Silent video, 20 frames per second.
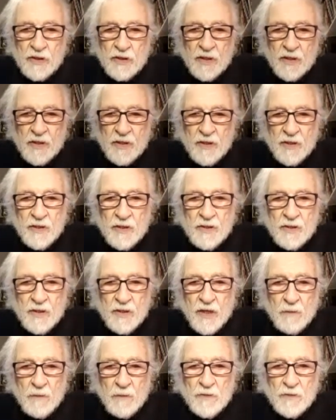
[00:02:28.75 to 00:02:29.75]
And a
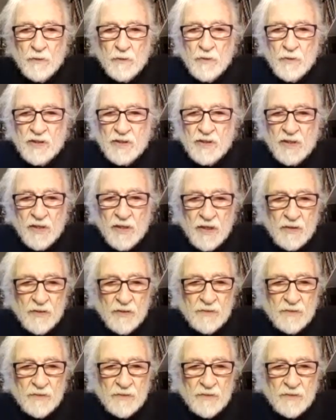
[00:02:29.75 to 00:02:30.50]
couple of weeks later,